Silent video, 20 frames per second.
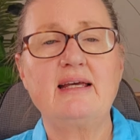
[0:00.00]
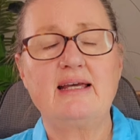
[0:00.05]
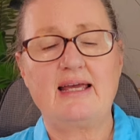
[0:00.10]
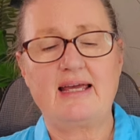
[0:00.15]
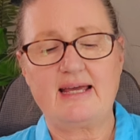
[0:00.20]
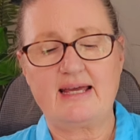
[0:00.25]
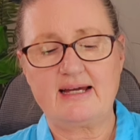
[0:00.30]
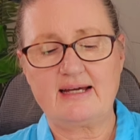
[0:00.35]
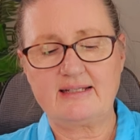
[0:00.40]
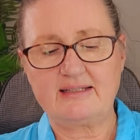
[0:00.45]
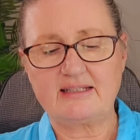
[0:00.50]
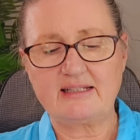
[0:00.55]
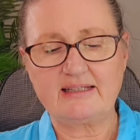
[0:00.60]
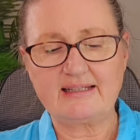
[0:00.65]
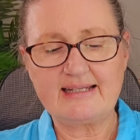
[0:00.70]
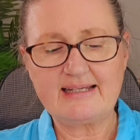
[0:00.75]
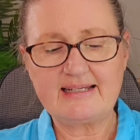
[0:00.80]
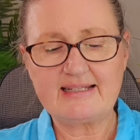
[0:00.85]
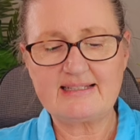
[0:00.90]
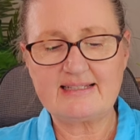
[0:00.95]
And the
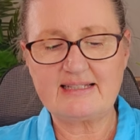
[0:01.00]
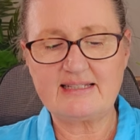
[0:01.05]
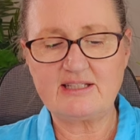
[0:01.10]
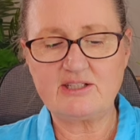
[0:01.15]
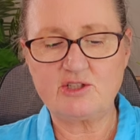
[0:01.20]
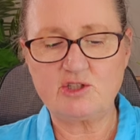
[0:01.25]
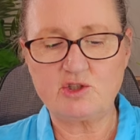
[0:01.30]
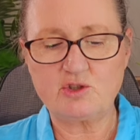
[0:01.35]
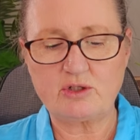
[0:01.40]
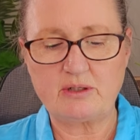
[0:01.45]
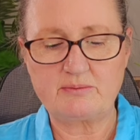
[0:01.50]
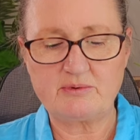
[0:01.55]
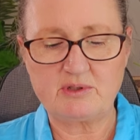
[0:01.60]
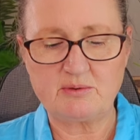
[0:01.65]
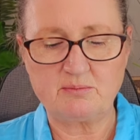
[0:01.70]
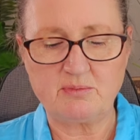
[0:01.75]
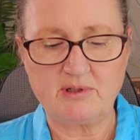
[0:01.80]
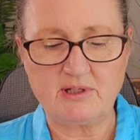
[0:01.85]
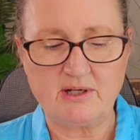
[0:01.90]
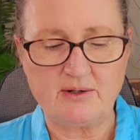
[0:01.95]
link is in the
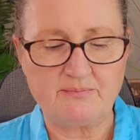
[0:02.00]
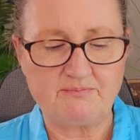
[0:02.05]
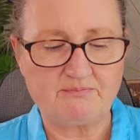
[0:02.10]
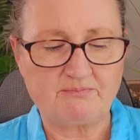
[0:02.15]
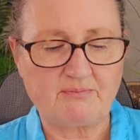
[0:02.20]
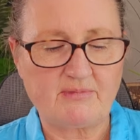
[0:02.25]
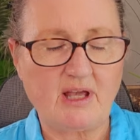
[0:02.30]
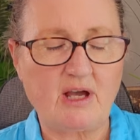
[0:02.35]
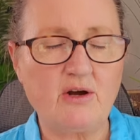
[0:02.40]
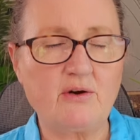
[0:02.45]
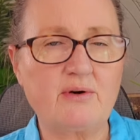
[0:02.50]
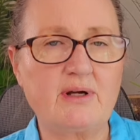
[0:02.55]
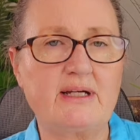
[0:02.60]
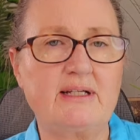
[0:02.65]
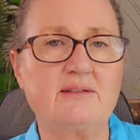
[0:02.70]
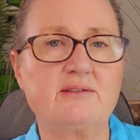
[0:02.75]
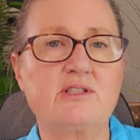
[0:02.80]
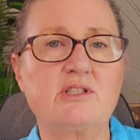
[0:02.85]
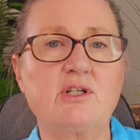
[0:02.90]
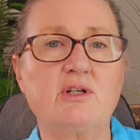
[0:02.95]
description below. All
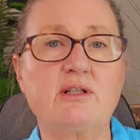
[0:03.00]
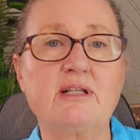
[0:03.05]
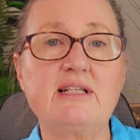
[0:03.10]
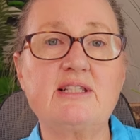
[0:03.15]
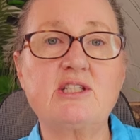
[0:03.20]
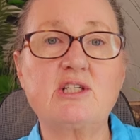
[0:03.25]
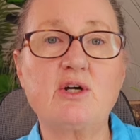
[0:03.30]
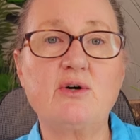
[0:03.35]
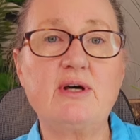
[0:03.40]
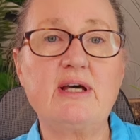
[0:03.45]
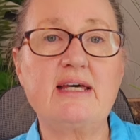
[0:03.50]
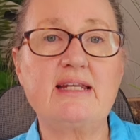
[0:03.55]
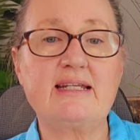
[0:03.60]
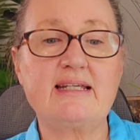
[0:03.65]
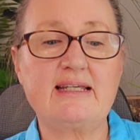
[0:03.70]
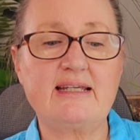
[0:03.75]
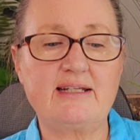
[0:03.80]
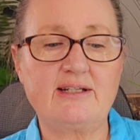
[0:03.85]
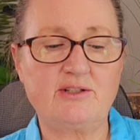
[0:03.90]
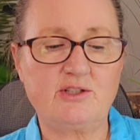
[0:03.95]
right, so let's go ahead and
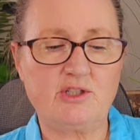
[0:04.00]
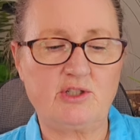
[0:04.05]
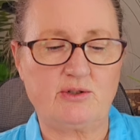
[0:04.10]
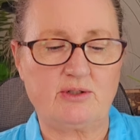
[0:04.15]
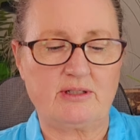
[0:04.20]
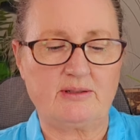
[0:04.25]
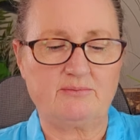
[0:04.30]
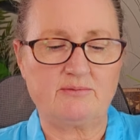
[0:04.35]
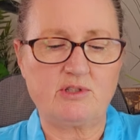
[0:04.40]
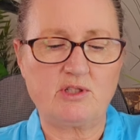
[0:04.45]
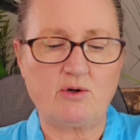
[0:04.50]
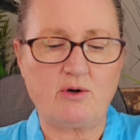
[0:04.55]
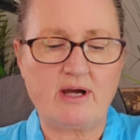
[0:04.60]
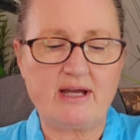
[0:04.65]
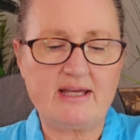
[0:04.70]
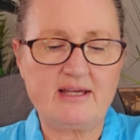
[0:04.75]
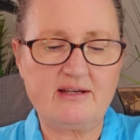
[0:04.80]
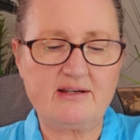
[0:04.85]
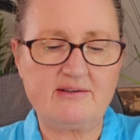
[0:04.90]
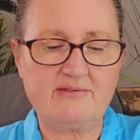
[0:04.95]
get into it. So I
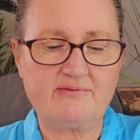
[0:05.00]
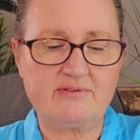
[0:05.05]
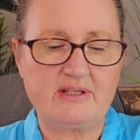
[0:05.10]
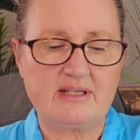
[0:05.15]
have